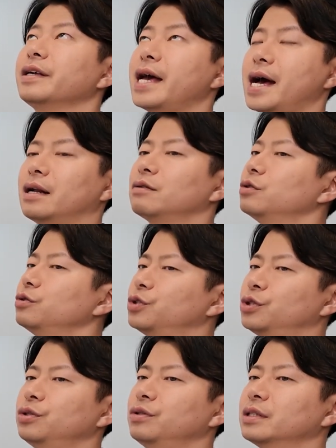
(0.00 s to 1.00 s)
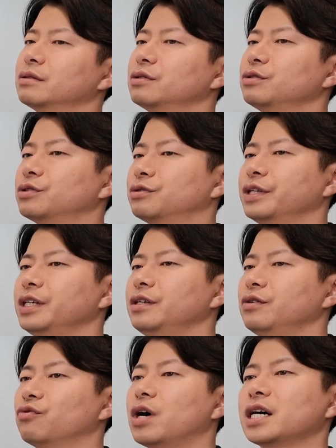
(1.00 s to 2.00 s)
Yeah, rule 2 and rule
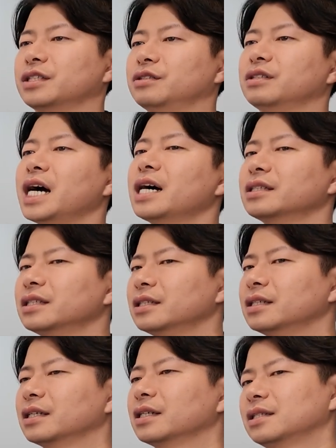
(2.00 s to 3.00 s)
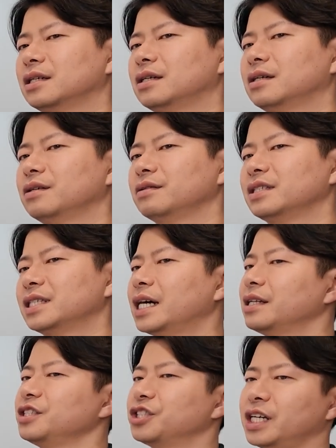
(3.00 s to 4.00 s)
3 work together. So
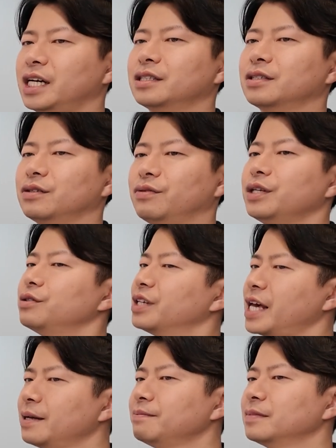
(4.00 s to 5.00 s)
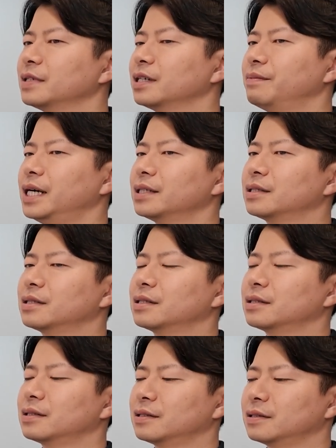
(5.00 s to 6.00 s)
decide in chat when you can. But
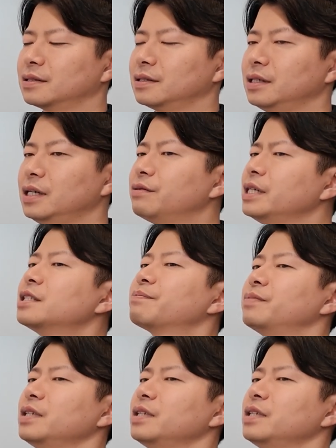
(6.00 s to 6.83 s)
if it's